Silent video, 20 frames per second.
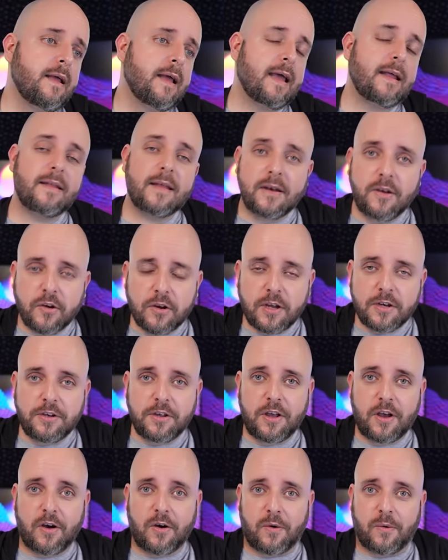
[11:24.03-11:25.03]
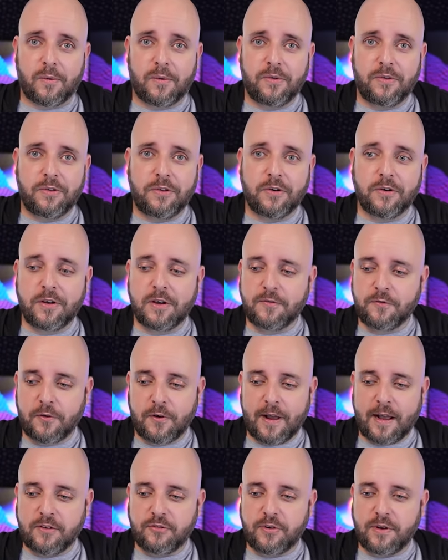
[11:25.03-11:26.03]
and then you're good to go. You're good
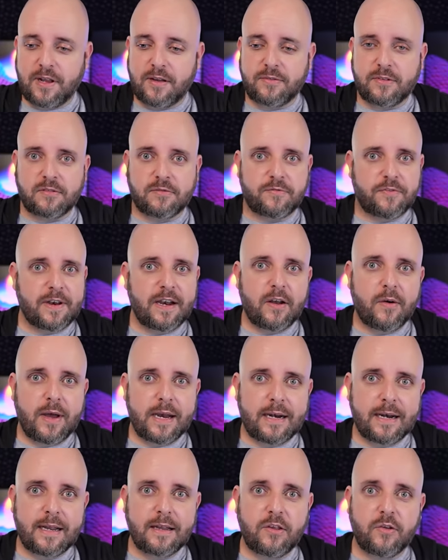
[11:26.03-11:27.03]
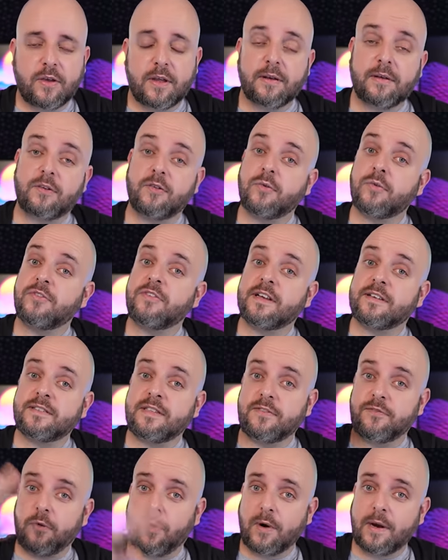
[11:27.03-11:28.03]
for entry level video editing. You can do
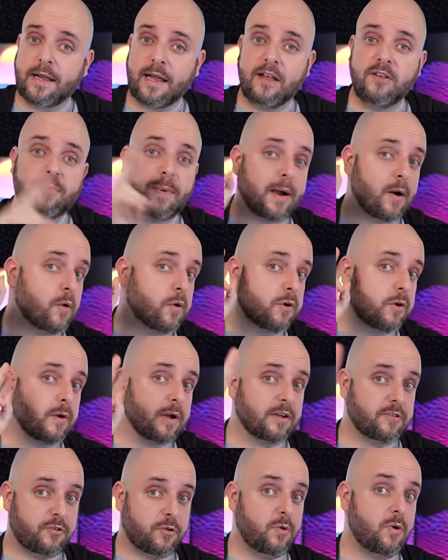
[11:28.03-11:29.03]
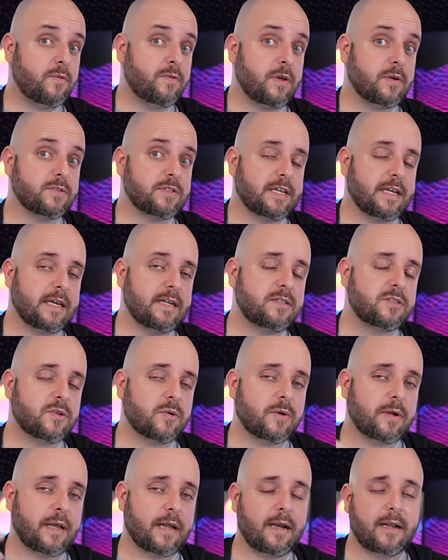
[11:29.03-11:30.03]
64 gigs by ordering two of those kits
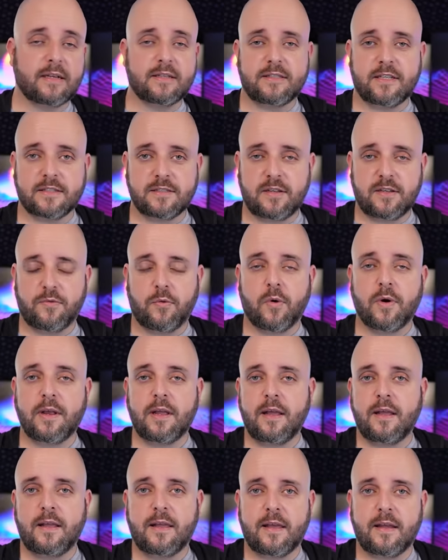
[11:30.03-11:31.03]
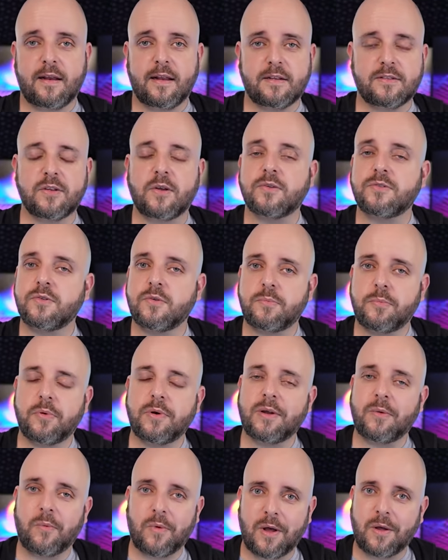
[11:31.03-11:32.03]
or getting a 64 gig kit. It's also
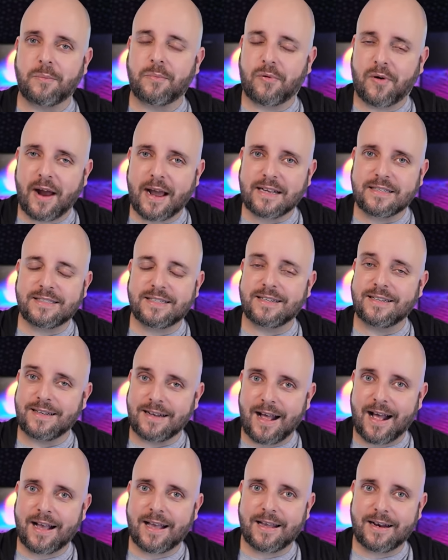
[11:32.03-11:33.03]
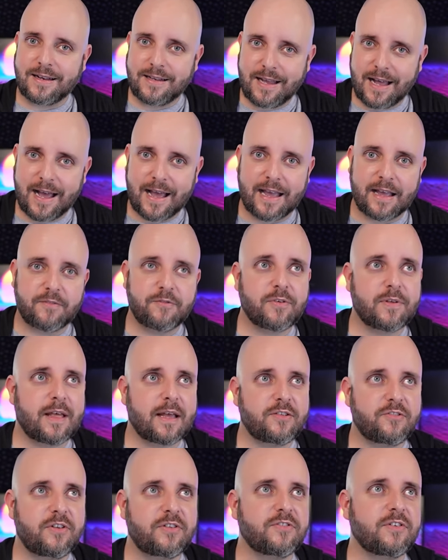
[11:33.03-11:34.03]
pretty well priced, not gonna lie, for
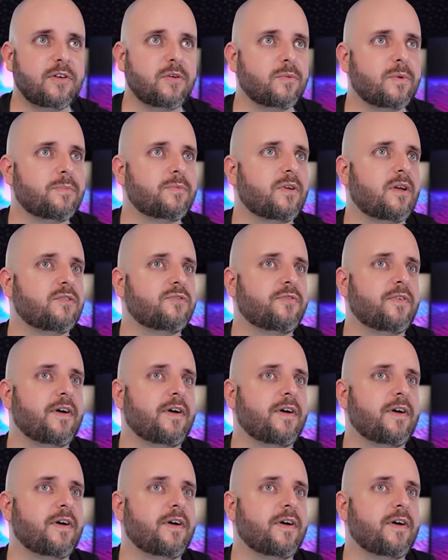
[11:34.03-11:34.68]
that G.Skill RipJaws